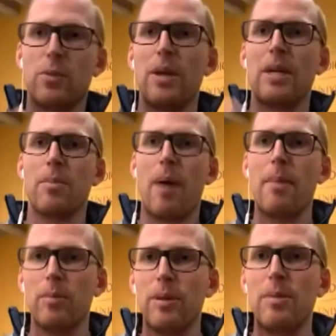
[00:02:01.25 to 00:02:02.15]
we can
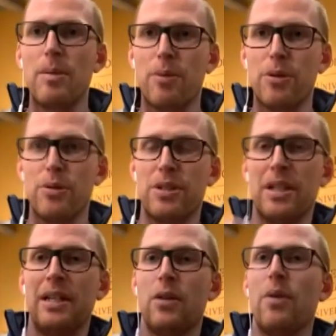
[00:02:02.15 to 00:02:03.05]
probably be
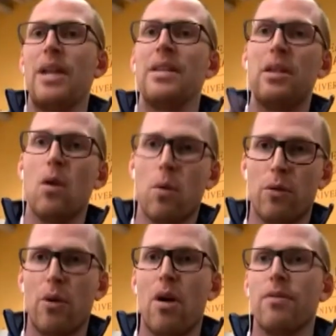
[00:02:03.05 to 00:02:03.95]
producing, in the
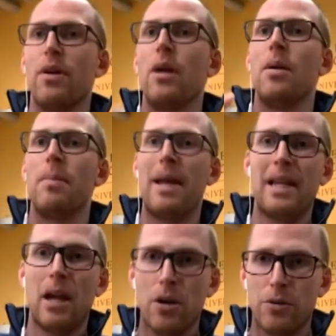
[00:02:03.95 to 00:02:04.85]
order of many
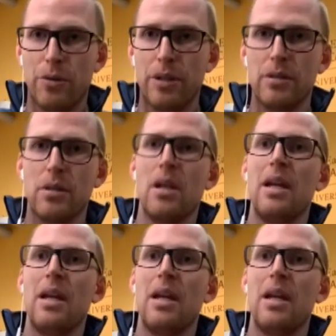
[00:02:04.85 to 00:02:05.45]
hundreds.